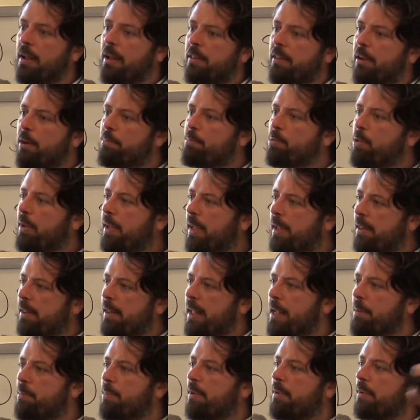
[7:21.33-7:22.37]
they're putting
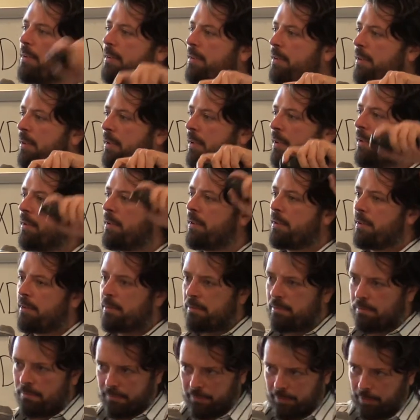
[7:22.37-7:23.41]
labels
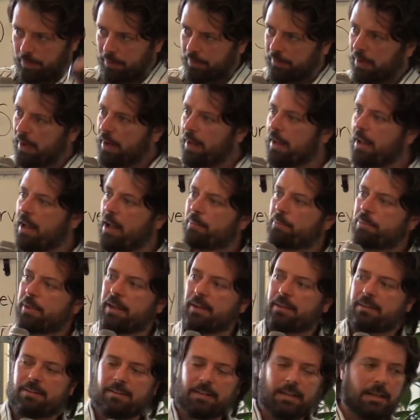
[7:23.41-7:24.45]
from a very
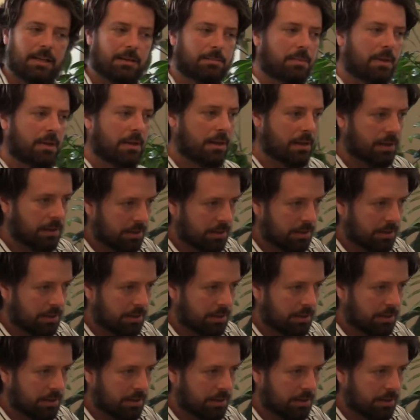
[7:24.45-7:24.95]
complex scheme